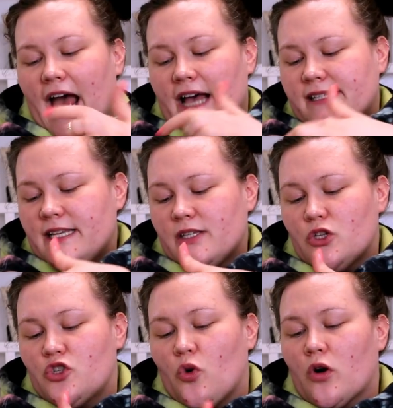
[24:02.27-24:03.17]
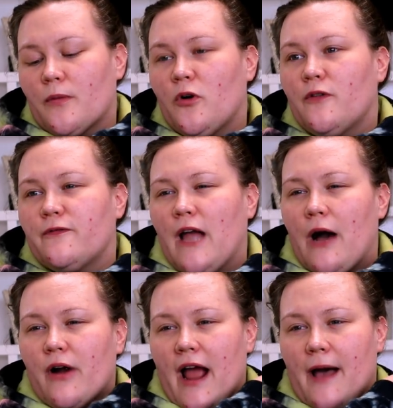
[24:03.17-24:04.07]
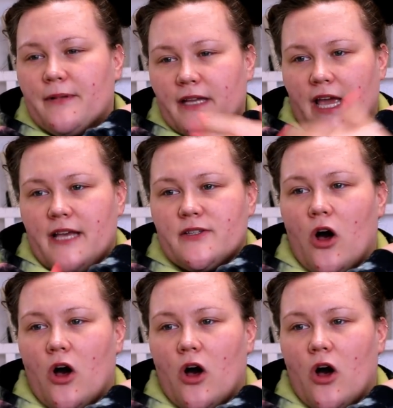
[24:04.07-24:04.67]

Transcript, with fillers: has these adorable flower appliques